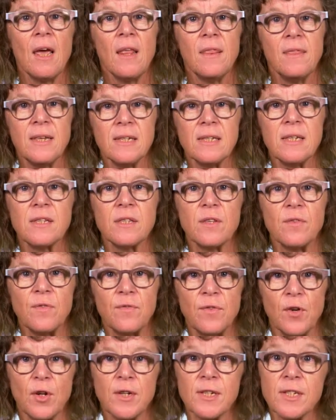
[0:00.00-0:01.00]
This is the
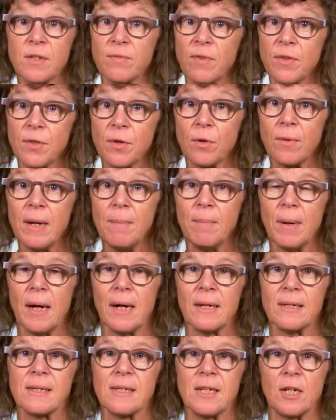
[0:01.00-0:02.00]
first of a
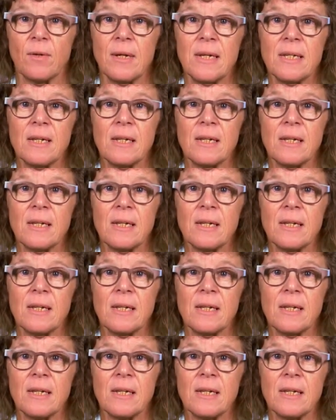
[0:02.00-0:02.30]
three-part series